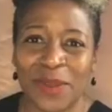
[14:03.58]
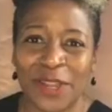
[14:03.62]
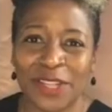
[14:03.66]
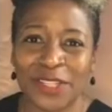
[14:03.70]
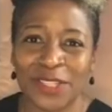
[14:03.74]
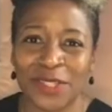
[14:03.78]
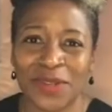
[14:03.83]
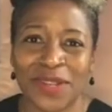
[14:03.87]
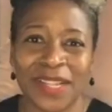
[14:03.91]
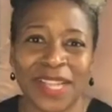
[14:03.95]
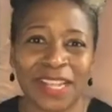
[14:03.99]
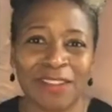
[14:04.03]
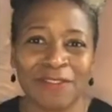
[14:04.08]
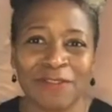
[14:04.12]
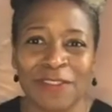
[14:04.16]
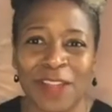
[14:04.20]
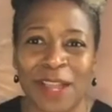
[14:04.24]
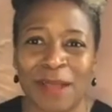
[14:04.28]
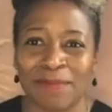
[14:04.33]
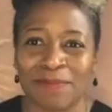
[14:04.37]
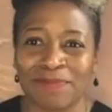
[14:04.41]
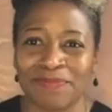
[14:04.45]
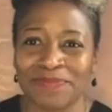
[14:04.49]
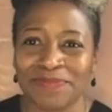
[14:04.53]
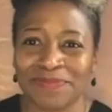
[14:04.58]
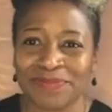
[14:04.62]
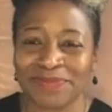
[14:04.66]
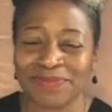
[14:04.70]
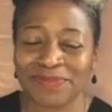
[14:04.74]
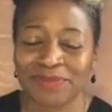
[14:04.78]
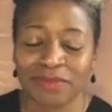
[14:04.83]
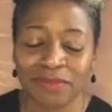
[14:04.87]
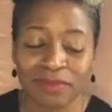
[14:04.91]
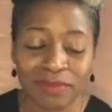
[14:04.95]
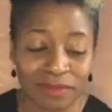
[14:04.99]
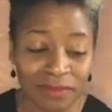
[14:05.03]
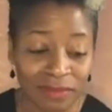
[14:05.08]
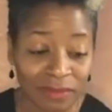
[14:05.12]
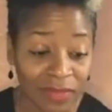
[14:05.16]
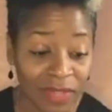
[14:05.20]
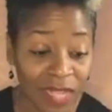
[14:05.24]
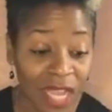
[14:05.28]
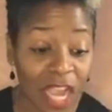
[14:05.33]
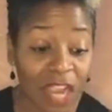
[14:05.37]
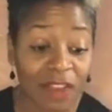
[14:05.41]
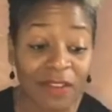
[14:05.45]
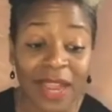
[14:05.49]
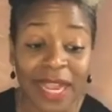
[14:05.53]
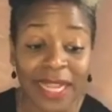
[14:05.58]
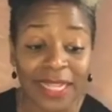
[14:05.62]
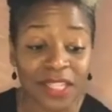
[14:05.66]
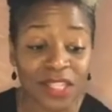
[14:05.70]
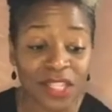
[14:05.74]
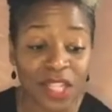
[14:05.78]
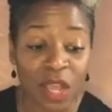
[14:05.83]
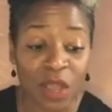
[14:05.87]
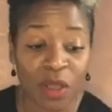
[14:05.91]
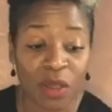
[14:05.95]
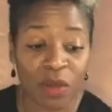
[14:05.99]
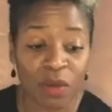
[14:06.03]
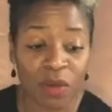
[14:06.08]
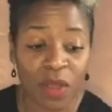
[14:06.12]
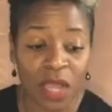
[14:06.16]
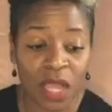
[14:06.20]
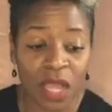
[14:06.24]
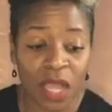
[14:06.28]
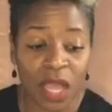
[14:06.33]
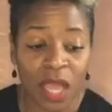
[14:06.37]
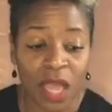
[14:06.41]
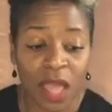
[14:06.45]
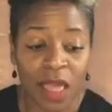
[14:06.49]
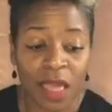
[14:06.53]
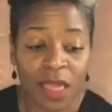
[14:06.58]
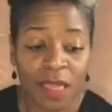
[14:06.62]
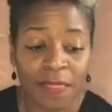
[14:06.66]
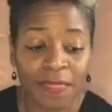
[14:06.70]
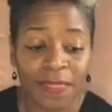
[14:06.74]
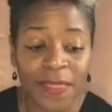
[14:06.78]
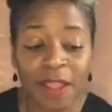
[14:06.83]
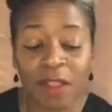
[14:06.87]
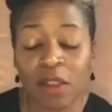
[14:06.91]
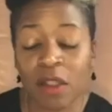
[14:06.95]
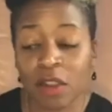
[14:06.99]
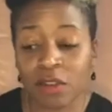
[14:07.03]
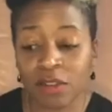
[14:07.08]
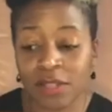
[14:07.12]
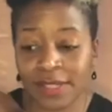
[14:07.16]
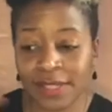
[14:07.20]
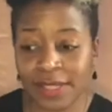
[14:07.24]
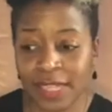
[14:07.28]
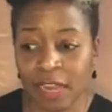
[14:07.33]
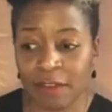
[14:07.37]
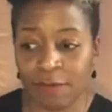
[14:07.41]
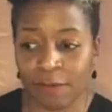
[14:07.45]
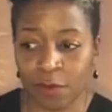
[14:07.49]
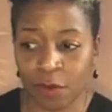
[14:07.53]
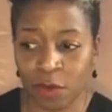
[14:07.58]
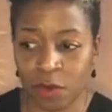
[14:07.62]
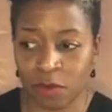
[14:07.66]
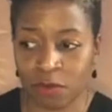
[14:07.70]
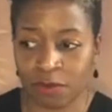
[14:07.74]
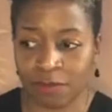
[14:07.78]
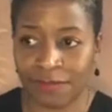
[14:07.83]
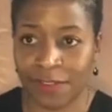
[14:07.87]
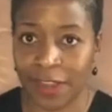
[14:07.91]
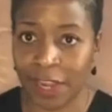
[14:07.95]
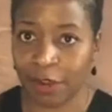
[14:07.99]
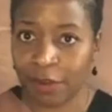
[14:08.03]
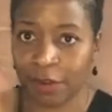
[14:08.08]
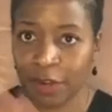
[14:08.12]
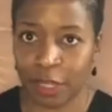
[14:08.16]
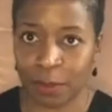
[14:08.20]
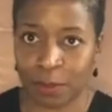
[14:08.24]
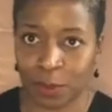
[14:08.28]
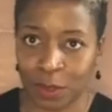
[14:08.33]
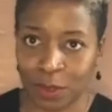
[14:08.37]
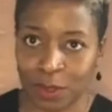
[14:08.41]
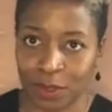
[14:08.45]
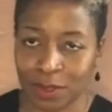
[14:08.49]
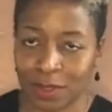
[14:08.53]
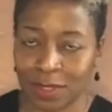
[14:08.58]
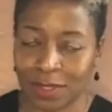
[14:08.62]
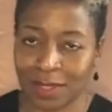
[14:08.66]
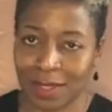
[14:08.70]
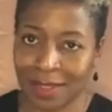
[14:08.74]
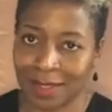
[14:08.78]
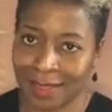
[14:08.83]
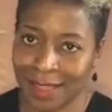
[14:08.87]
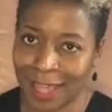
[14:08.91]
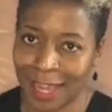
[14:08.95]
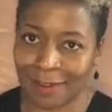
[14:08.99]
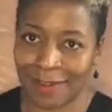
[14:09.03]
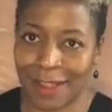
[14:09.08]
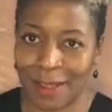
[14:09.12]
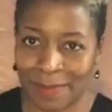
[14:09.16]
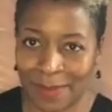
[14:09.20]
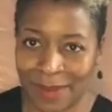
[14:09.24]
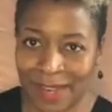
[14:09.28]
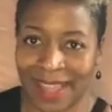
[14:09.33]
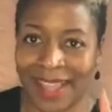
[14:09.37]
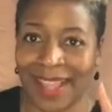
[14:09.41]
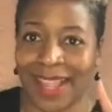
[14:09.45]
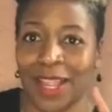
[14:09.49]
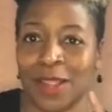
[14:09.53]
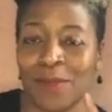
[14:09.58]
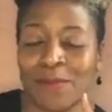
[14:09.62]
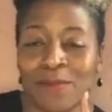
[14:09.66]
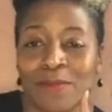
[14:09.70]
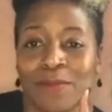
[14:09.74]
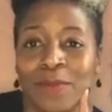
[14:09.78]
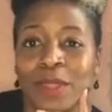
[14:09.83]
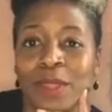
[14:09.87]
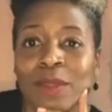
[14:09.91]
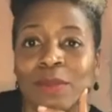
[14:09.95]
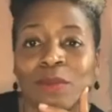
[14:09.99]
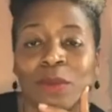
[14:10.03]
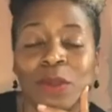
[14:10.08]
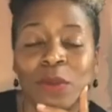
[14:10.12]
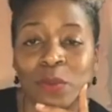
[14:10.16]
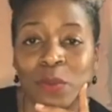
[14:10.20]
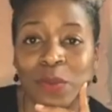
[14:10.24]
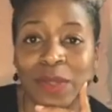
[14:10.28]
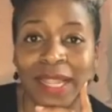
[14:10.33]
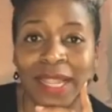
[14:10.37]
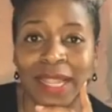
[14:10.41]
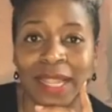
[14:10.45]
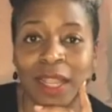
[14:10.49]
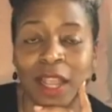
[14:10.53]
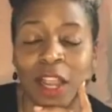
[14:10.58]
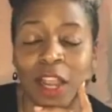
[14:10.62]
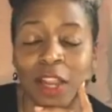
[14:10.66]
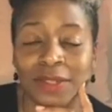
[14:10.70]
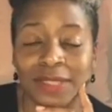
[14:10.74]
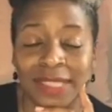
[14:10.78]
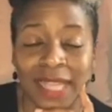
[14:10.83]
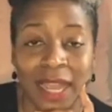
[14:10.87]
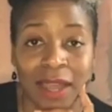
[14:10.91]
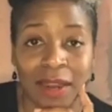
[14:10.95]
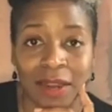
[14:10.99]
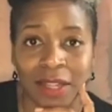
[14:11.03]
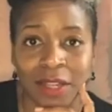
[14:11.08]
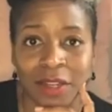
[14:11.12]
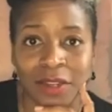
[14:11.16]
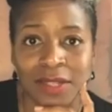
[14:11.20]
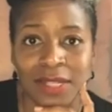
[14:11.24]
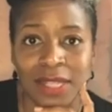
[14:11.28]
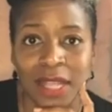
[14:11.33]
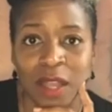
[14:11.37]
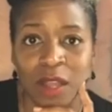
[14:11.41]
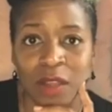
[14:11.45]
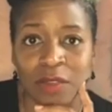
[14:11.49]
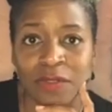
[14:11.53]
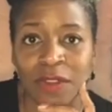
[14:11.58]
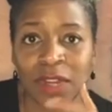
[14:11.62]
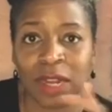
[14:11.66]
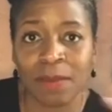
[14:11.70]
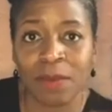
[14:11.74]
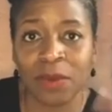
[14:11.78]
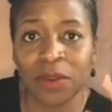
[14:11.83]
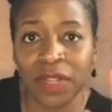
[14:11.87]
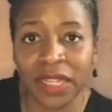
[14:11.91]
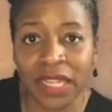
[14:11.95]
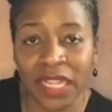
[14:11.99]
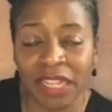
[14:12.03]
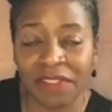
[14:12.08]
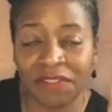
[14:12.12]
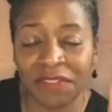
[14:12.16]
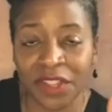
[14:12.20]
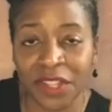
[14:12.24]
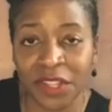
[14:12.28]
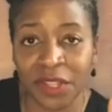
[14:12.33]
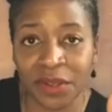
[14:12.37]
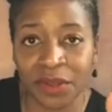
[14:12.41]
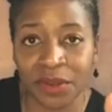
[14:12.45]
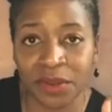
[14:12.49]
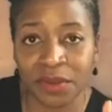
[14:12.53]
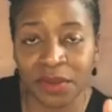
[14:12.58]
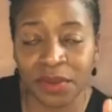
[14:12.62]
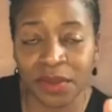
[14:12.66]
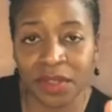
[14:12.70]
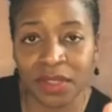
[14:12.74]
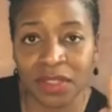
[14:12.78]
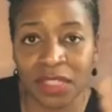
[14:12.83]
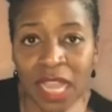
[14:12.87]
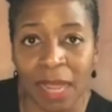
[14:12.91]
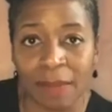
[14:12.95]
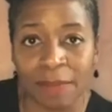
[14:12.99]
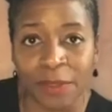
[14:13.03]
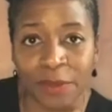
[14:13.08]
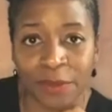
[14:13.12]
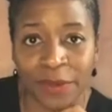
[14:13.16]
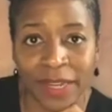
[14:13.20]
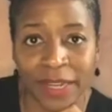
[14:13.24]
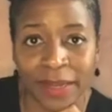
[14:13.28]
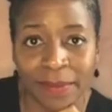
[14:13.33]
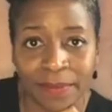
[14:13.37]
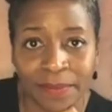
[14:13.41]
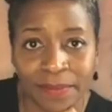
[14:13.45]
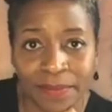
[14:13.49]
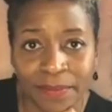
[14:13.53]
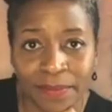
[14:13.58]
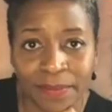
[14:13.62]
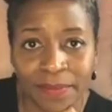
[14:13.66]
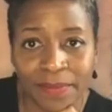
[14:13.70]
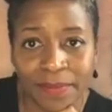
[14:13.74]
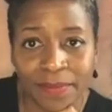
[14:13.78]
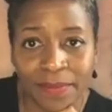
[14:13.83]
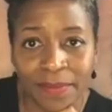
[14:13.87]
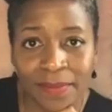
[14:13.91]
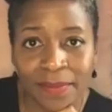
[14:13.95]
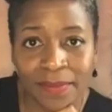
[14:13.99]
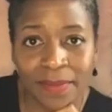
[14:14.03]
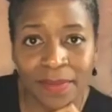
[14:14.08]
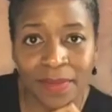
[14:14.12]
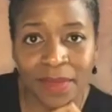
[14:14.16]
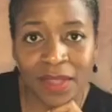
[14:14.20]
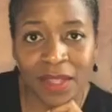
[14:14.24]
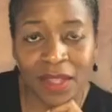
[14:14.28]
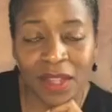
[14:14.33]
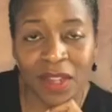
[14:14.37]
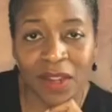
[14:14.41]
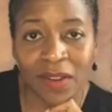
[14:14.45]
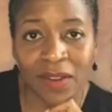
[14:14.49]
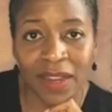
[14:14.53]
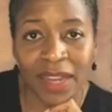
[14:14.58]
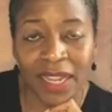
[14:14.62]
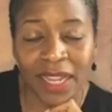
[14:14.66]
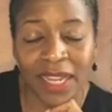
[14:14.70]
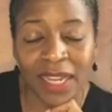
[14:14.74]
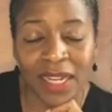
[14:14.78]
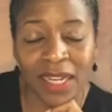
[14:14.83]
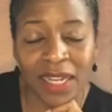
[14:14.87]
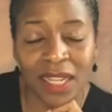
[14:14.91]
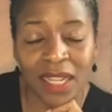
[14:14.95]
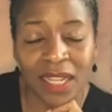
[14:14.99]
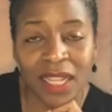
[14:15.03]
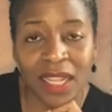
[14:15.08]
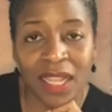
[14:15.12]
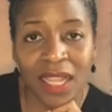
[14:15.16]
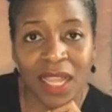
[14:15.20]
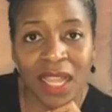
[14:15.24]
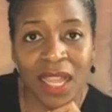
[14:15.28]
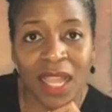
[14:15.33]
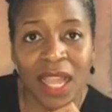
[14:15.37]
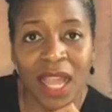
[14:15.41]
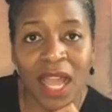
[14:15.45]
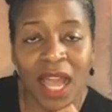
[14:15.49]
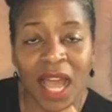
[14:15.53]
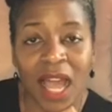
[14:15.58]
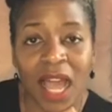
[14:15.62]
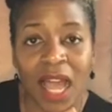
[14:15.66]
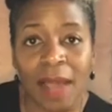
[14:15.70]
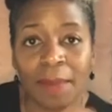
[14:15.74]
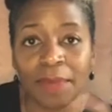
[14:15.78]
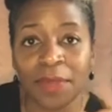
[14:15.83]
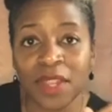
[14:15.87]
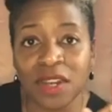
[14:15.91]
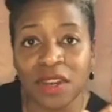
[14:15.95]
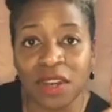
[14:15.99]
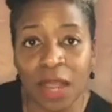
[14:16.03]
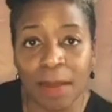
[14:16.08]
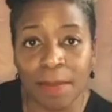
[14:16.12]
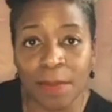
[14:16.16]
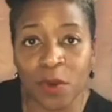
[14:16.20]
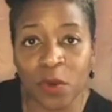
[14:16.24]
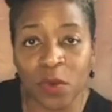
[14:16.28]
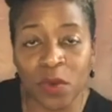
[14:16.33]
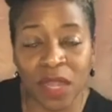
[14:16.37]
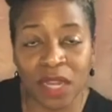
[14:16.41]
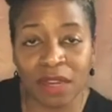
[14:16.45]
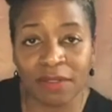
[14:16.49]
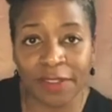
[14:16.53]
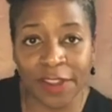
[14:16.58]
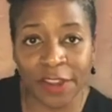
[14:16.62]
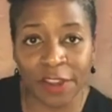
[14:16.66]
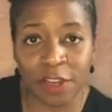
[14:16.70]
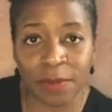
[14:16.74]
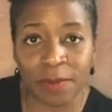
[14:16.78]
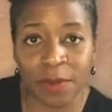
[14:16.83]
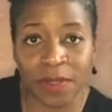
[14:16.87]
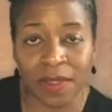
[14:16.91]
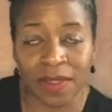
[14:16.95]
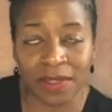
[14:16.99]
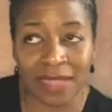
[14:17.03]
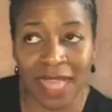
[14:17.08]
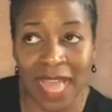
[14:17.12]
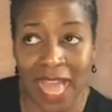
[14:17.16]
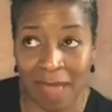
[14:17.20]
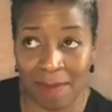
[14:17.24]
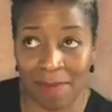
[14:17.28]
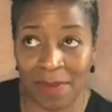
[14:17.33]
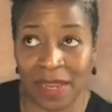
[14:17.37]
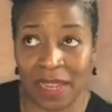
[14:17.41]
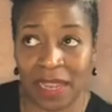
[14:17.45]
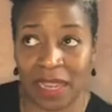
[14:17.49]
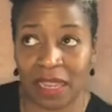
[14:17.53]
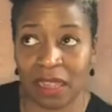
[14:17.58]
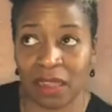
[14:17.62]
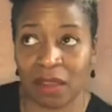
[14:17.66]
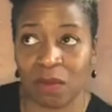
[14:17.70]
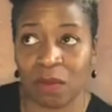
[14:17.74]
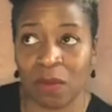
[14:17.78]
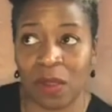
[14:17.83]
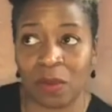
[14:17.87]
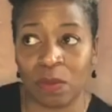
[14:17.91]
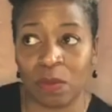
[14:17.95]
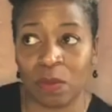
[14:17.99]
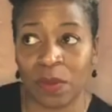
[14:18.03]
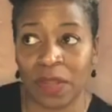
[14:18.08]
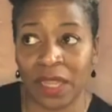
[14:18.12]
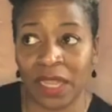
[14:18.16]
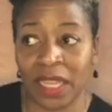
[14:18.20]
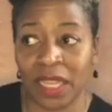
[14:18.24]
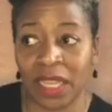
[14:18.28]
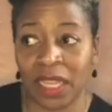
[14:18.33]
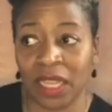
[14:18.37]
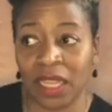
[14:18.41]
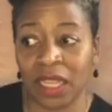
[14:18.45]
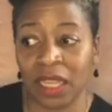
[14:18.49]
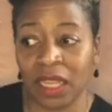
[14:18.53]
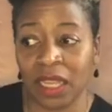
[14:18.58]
tuning in from. All right, so there are several variables that are at play when we are doubting ourselves. And I'm going to give you the top 3. All right. The number one variable that's happening when you